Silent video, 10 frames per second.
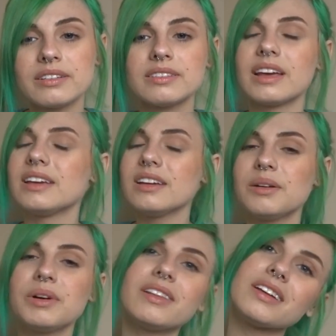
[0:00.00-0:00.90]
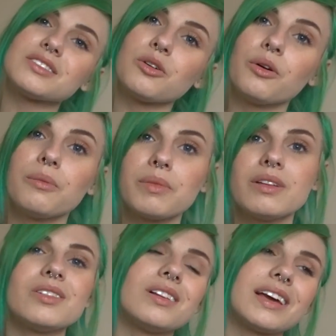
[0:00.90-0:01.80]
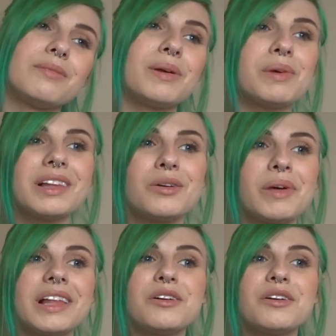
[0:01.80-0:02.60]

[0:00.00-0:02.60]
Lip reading: Like, you know what? That's cool. Maybe a little bit,